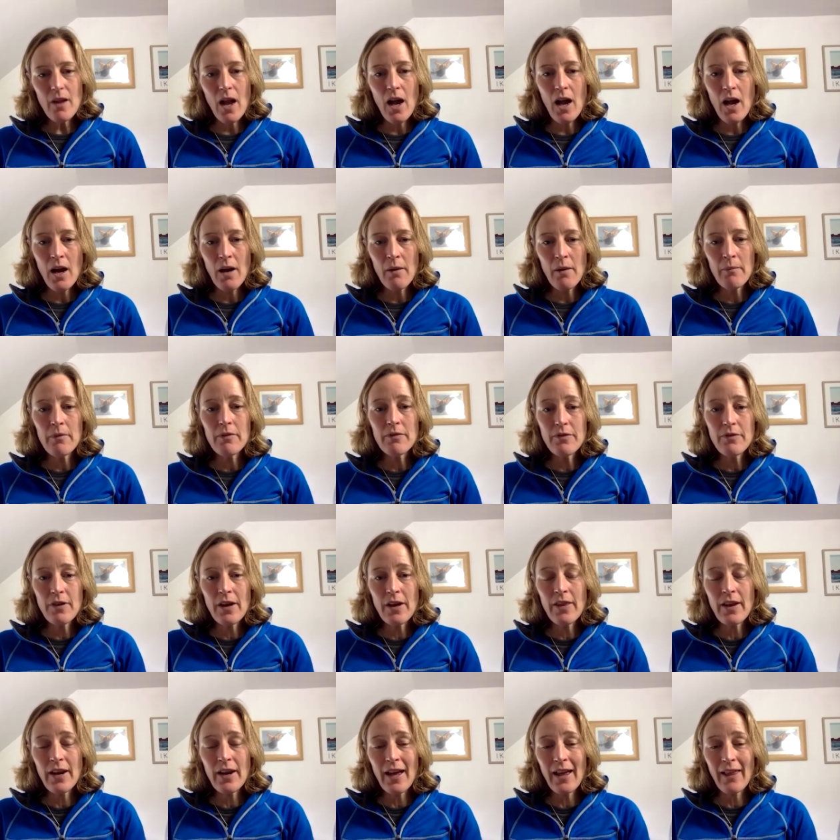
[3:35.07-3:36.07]
um,
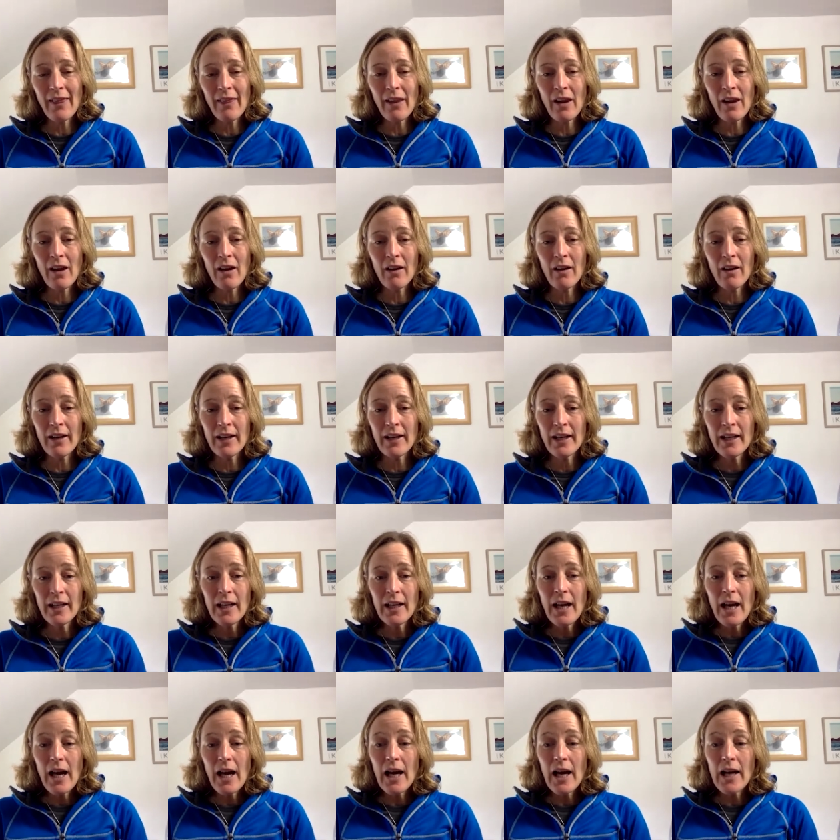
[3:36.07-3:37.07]
further down the line,
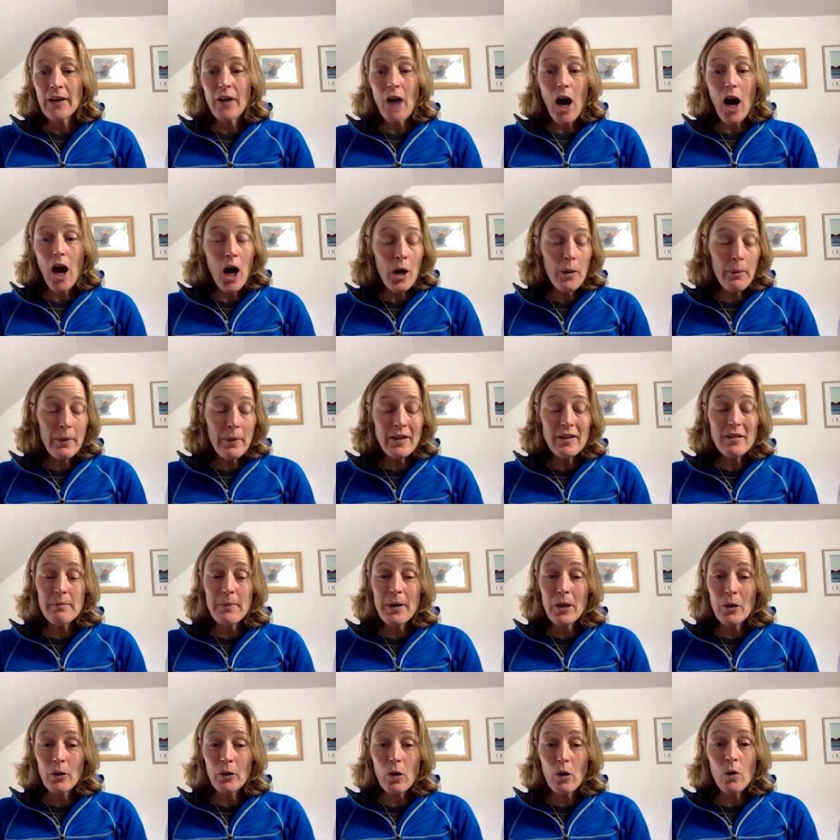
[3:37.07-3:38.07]
and hoping to
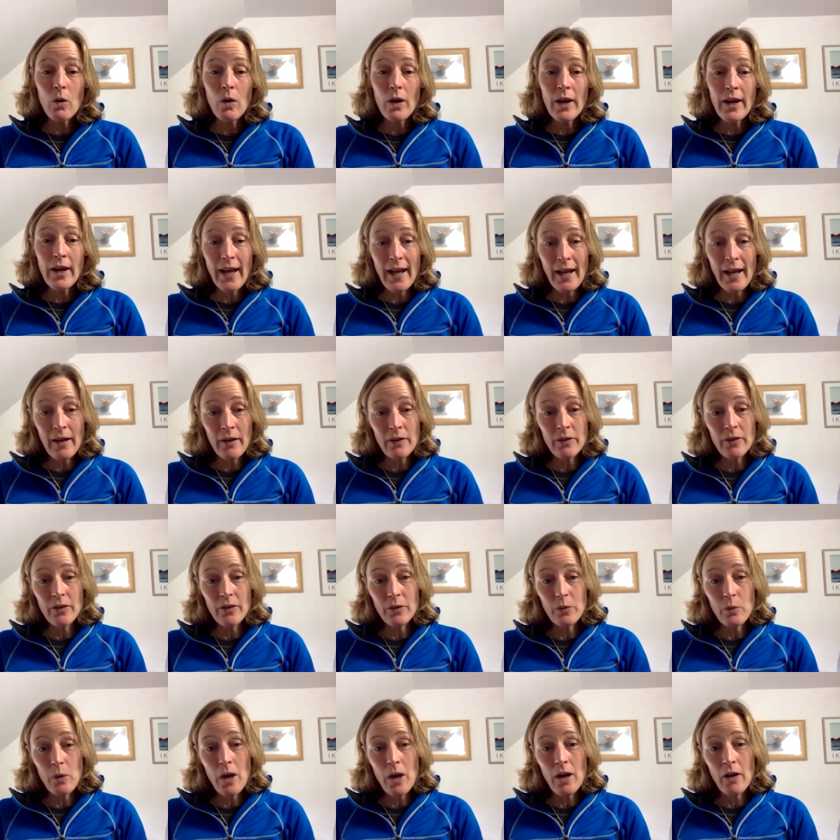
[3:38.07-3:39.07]
build it all in-house
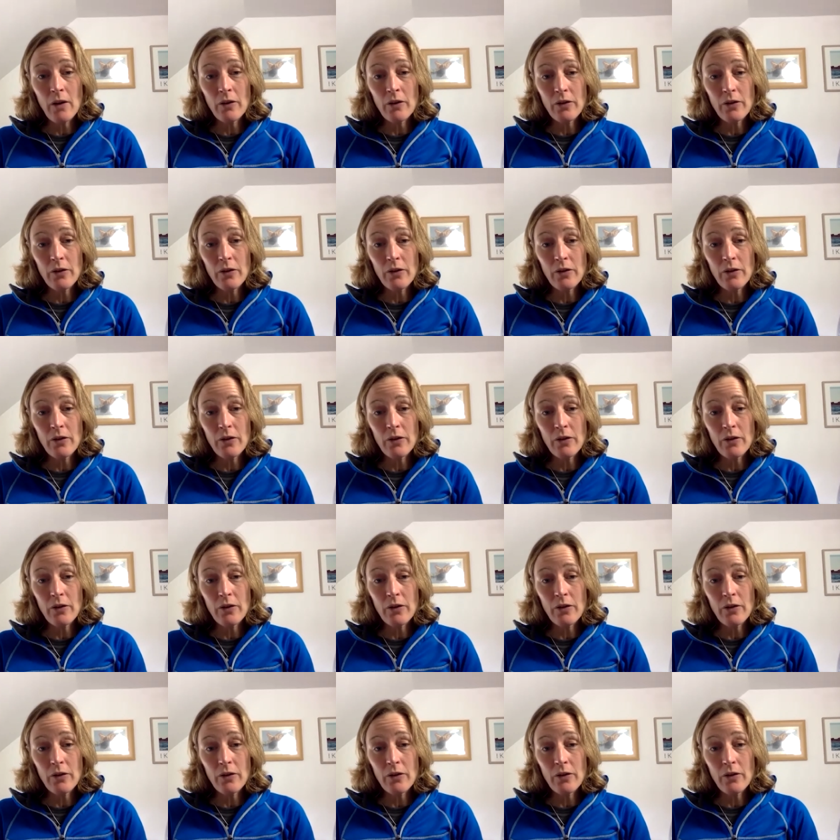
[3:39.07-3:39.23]
as well.